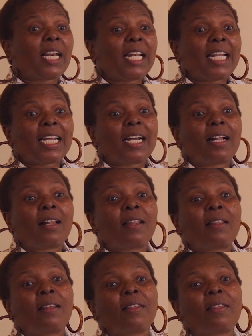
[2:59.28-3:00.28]
the
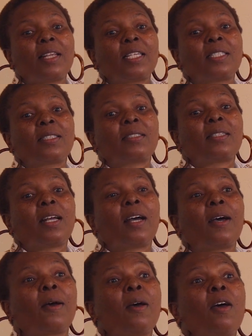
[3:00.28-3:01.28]
legal things.
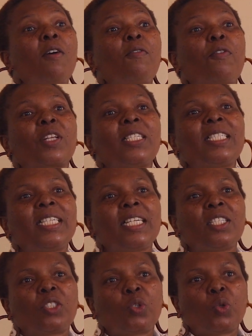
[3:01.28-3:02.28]
For
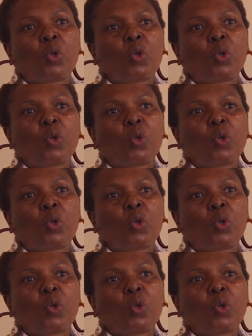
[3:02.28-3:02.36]
instance,